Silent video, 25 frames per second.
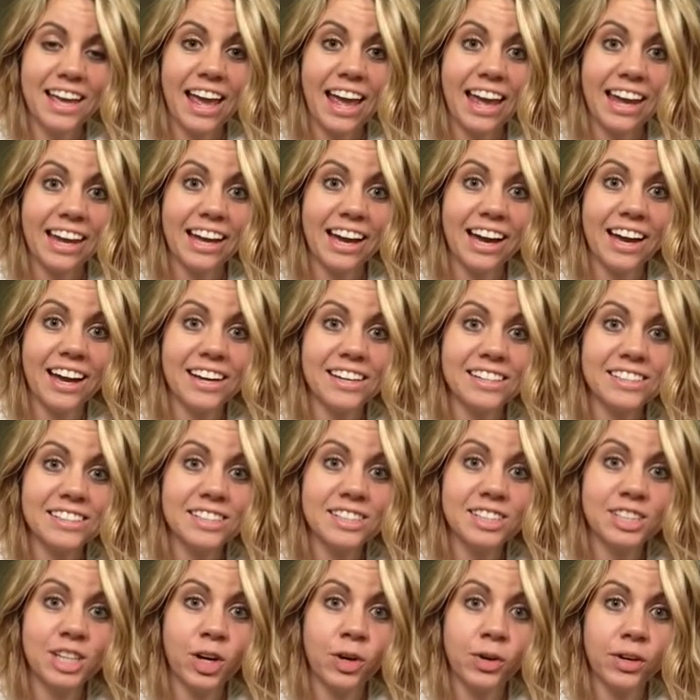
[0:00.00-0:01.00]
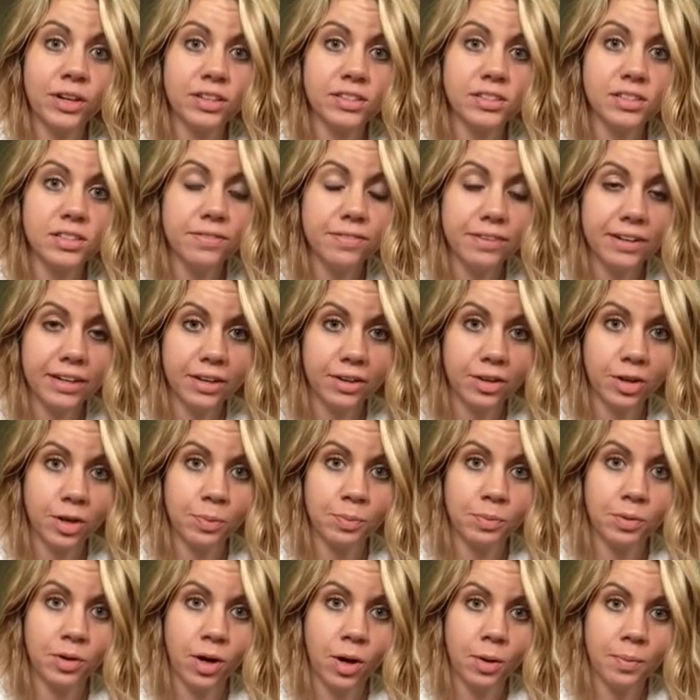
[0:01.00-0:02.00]
Hey guys, so here's the video I
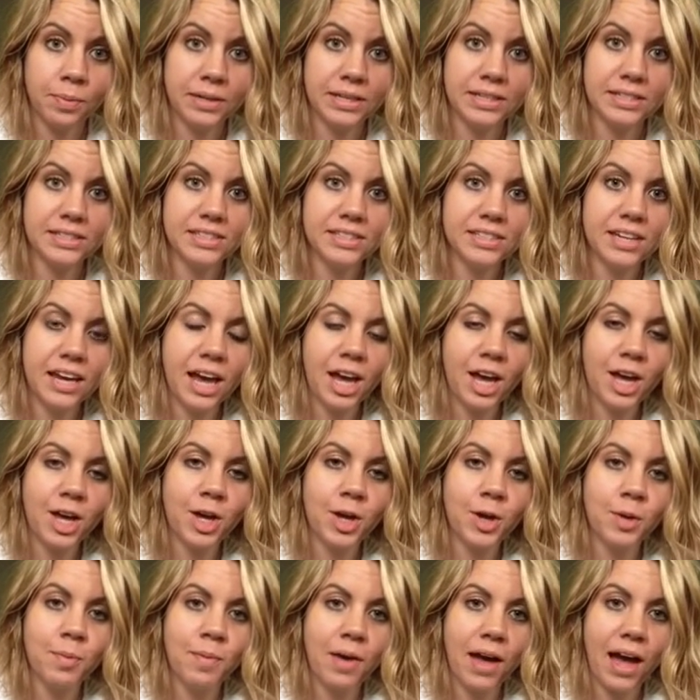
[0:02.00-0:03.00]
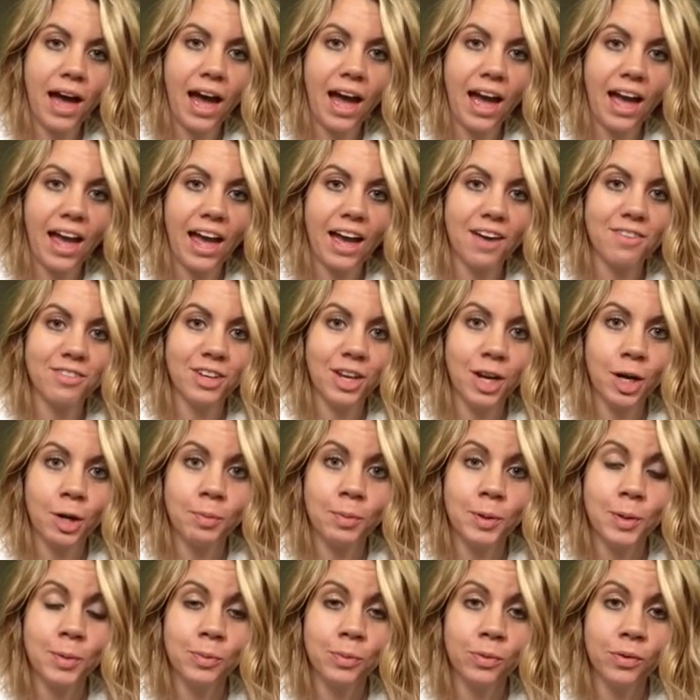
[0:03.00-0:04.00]
promised. I have a lot of
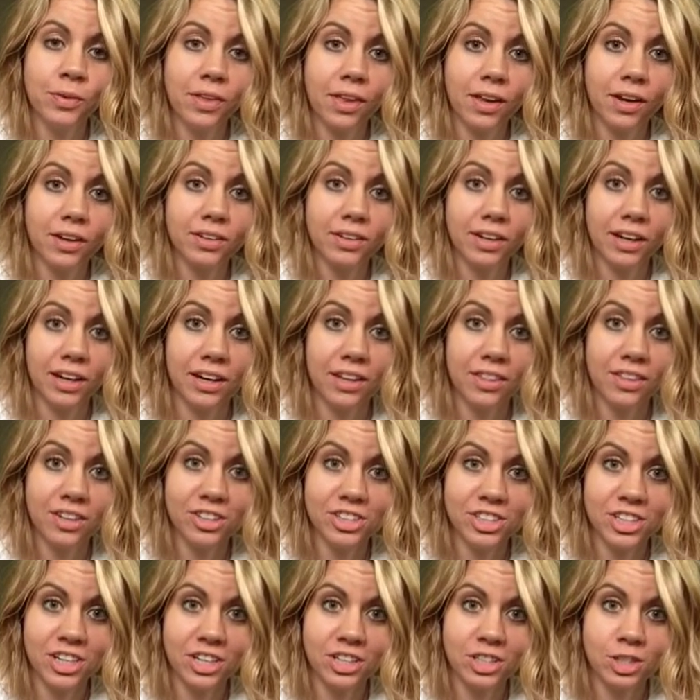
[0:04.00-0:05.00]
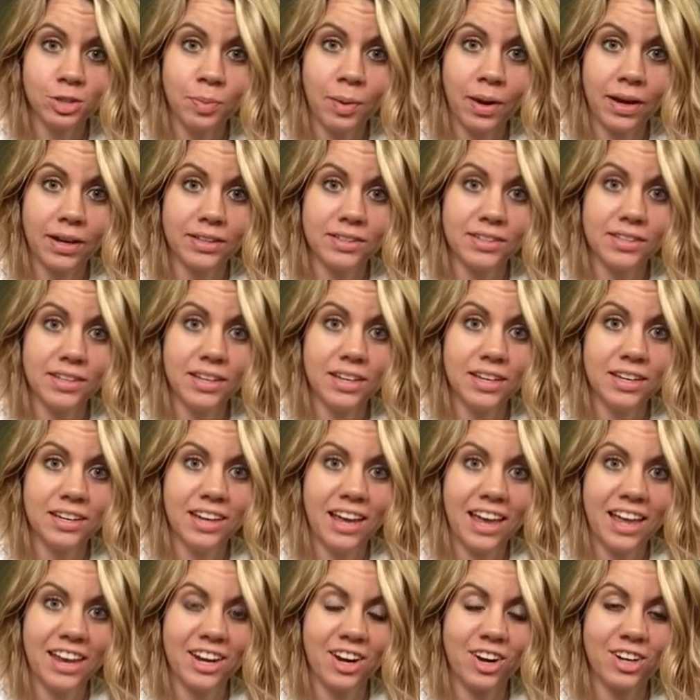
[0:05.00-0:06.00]
people that are getting their challenge packs in
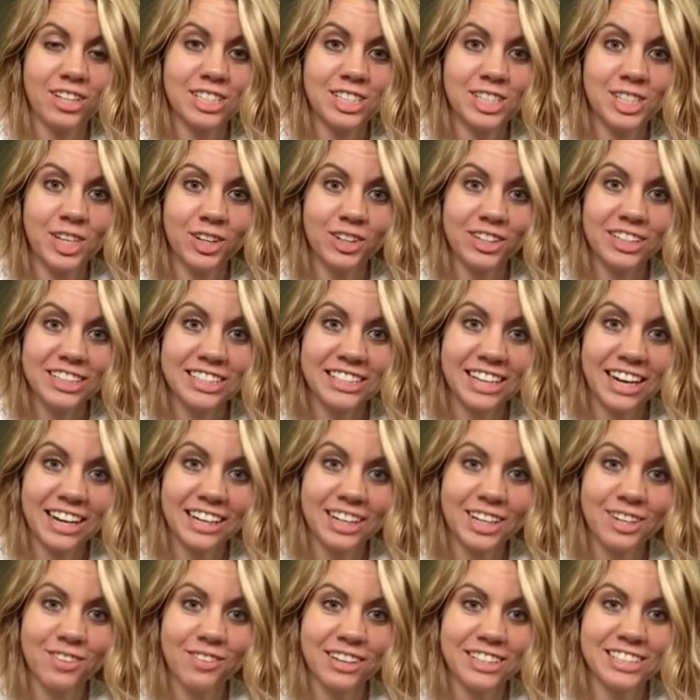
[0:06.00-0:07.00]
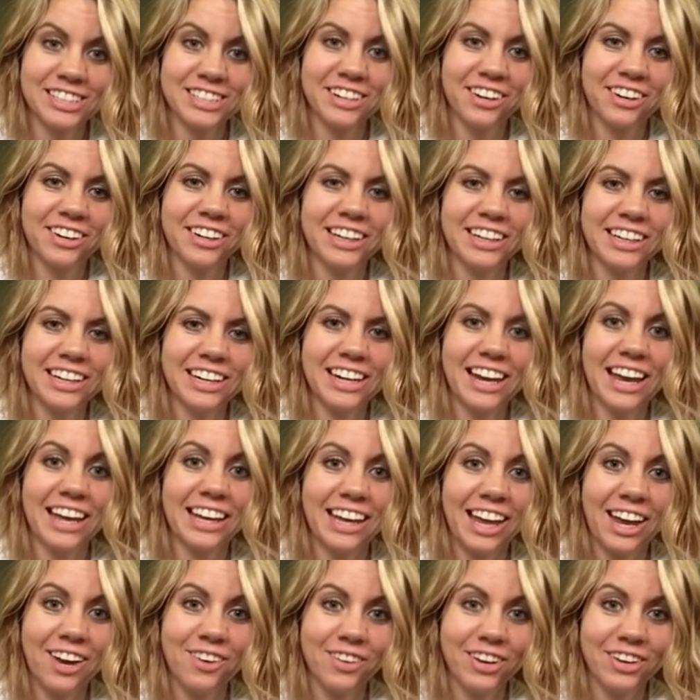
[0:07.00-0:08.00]
and are so excited about starting, and I
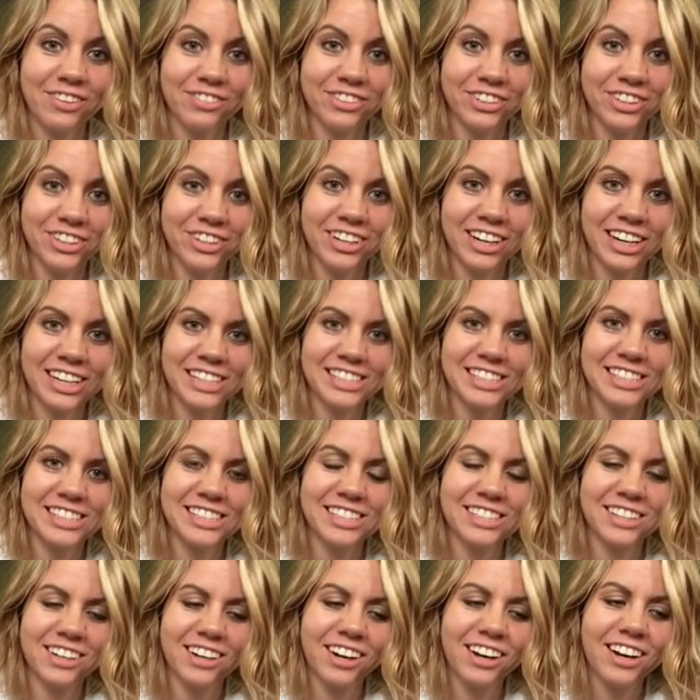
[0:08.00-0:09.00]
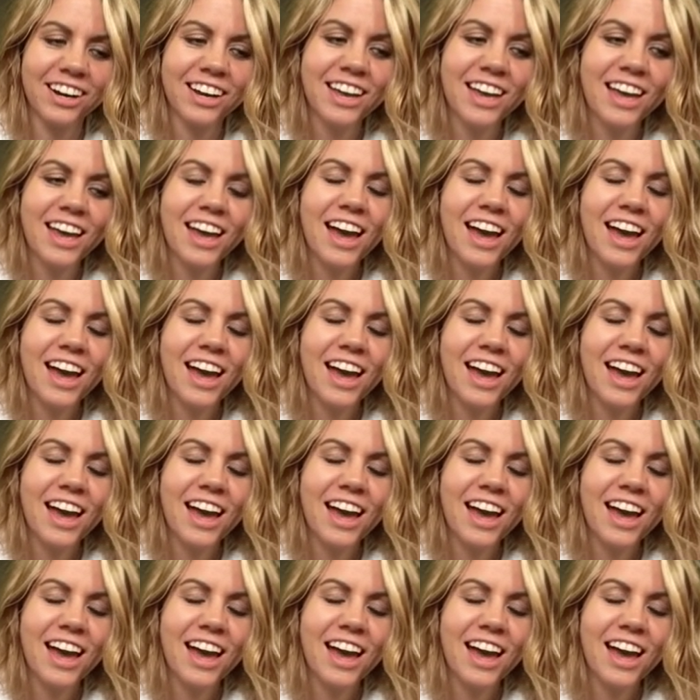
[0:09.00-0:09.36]
can't wait for you guys to start